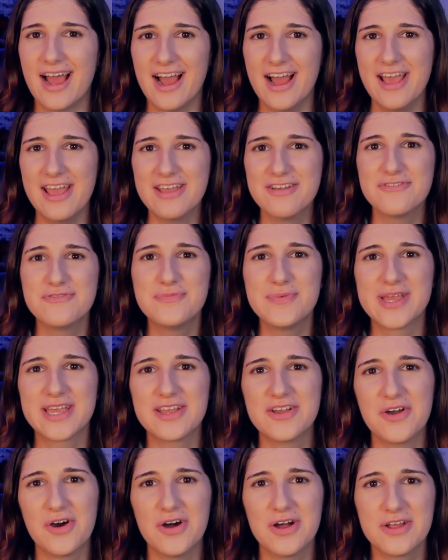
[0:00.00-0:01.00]
I have
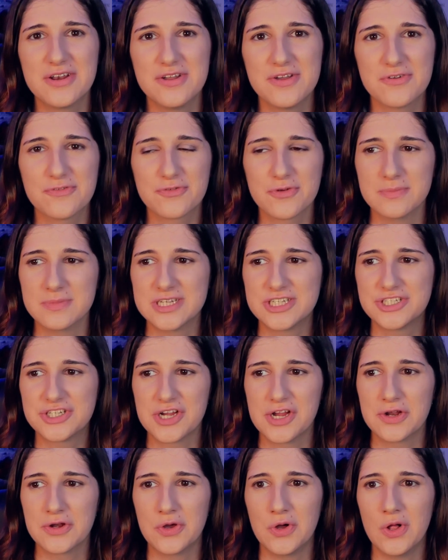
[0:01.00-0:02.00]
been gone from this
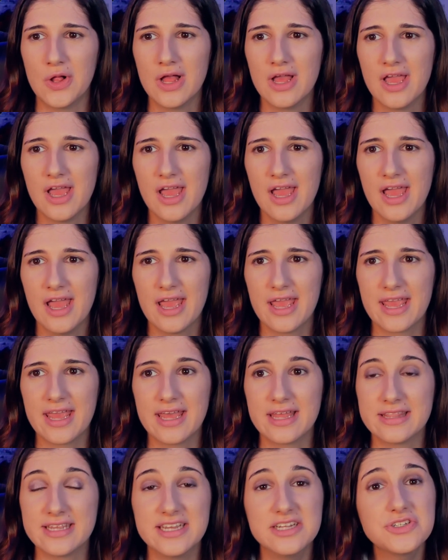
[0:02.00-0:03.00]
channel
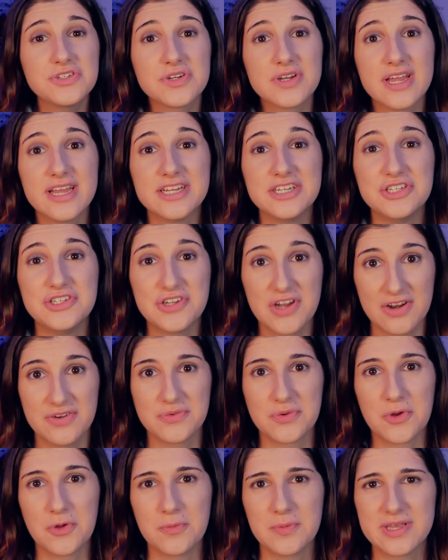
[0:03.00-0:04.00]
and the internet in
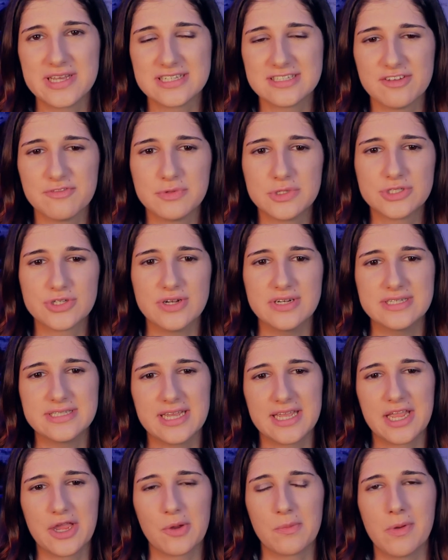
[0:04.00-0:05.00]
general because I've been trying to
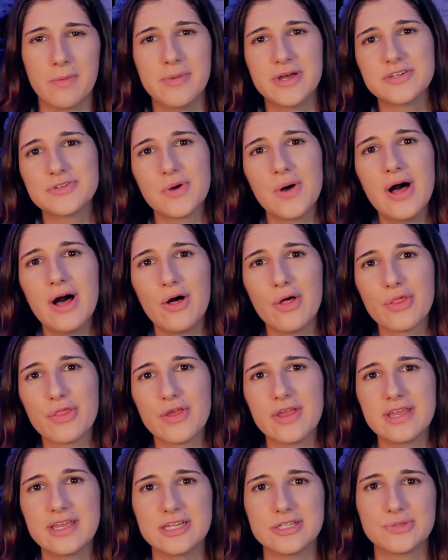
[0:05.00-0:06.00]
take care of my mental
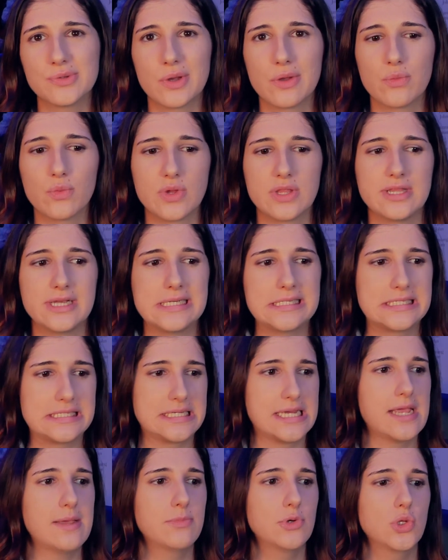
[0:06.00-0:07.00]
health and get to a really
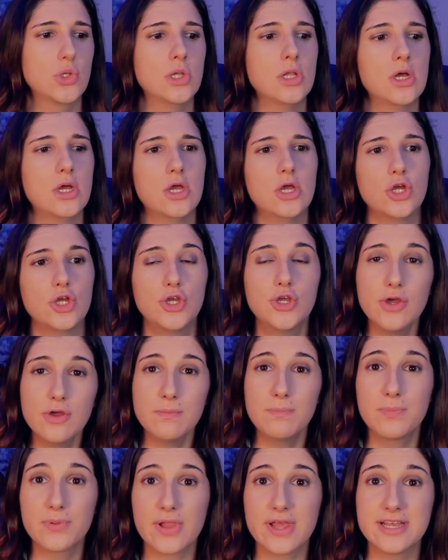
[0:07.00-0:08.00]
stable,
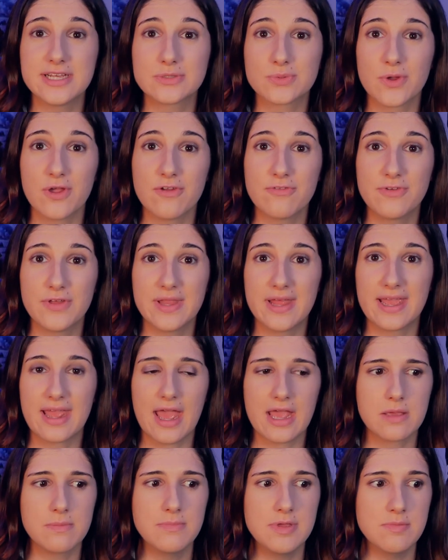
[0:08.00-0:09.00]
good place where I feel like
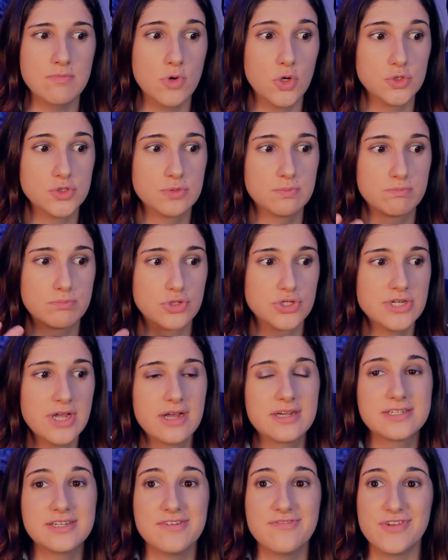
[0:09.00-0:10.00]
I can be most
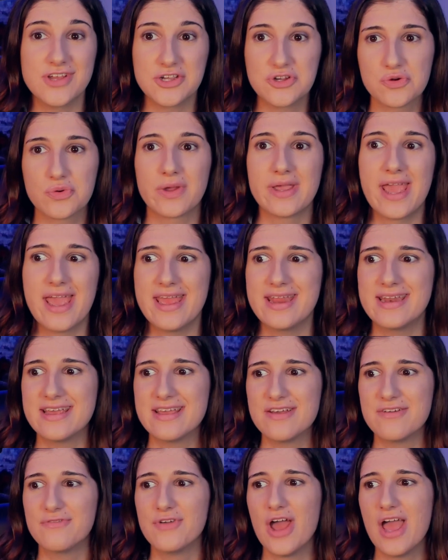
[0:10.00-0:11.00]
productive and
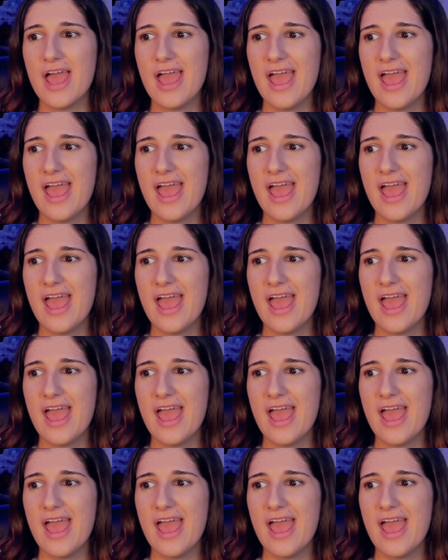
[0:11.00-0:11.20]
creative